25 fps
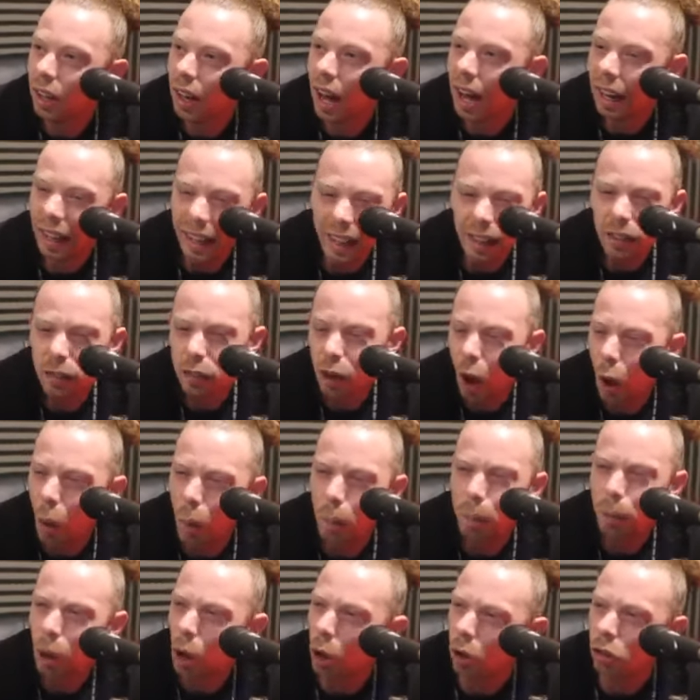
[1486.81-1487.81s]
Like, his
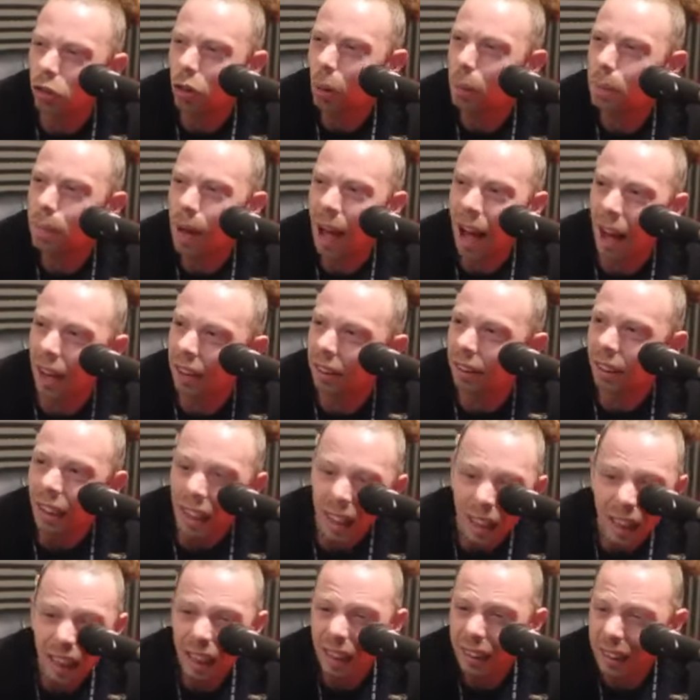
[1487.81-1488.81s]
whole block's on pattern.